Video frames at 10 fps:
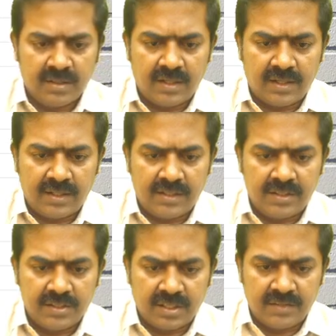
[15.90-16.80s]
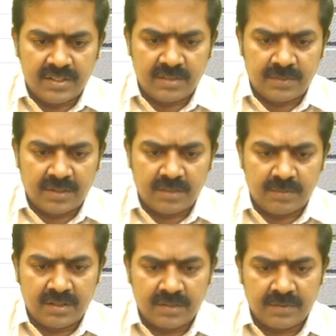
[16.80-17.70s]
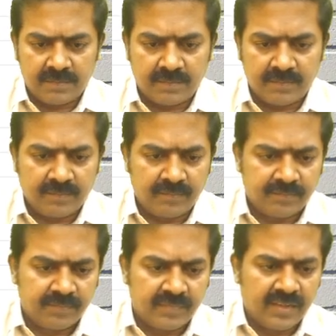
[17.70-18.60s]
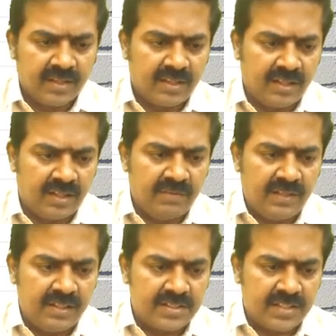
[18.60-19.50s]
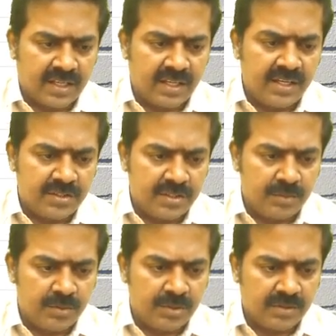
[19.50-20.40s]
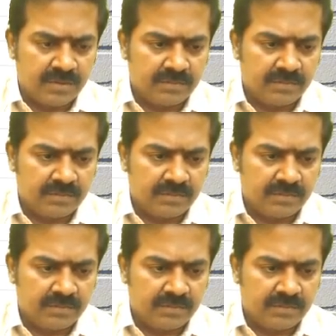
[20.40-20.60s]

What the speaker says: and the service department. Then we did secondary distribution.